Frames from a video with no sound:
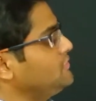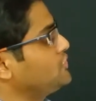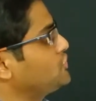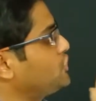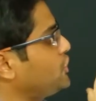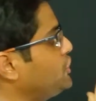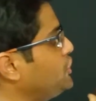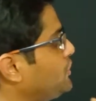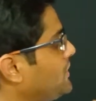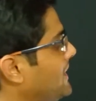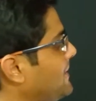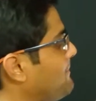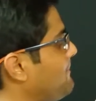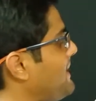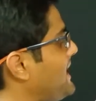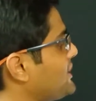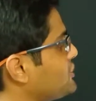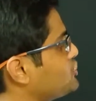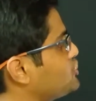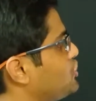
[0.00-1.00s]
So you can
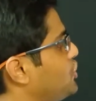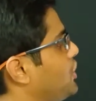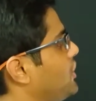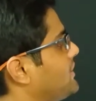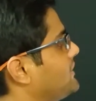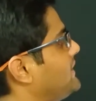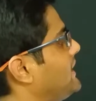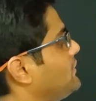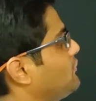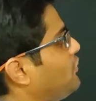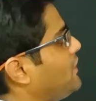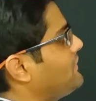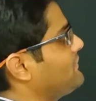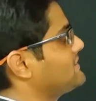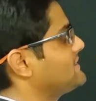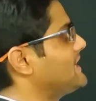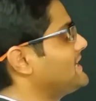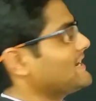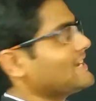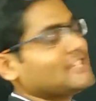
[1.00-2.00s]
make sure that whatever
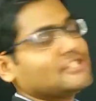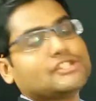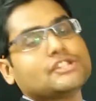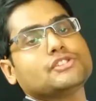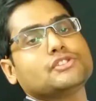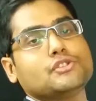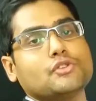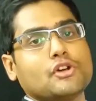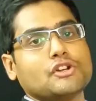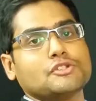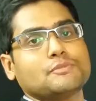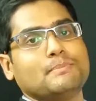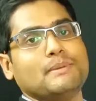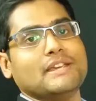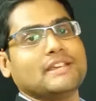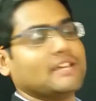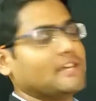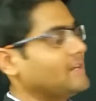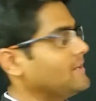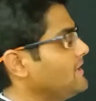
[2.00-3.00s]
sentences you are
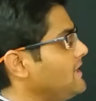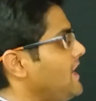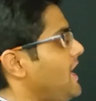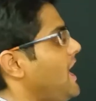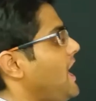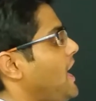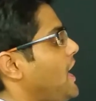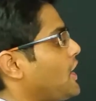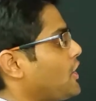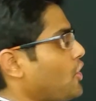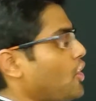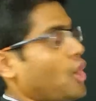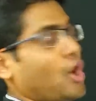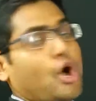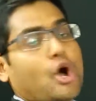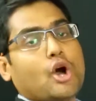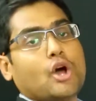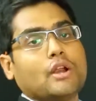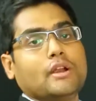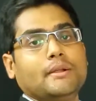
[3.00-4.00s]
speaking are
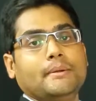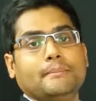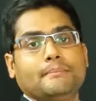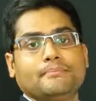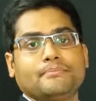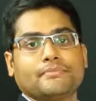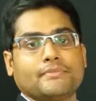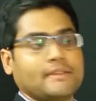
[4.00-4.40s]
all